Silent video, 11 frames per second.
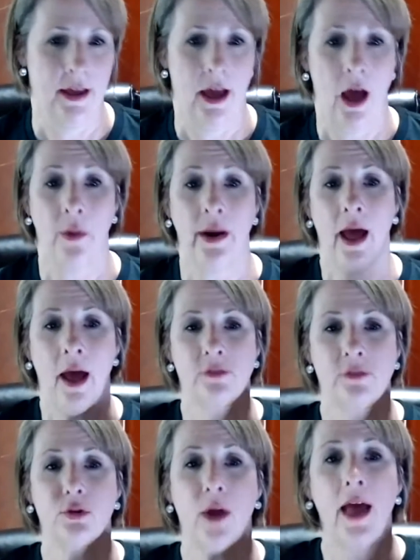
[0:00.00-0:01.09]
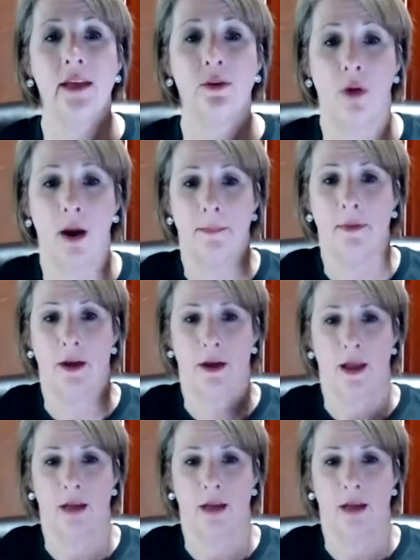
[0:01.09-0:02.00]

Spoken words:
Oh, and I tried to wear, look, I